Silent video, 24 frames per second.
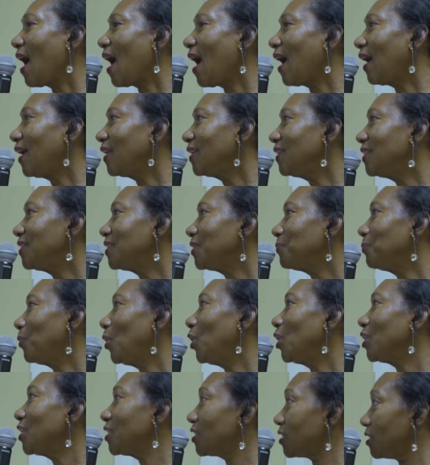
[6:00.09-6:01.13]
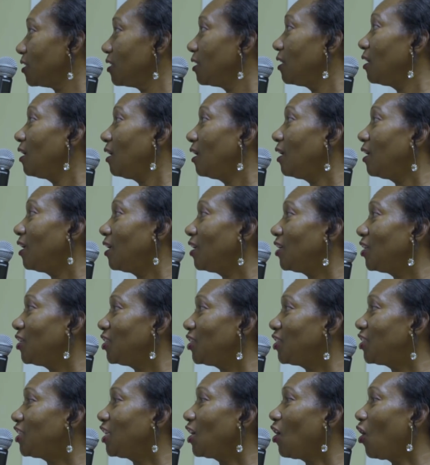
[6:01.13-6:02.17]
And but
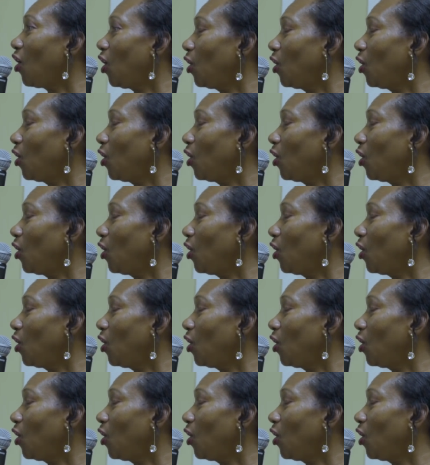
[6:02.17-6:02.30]
she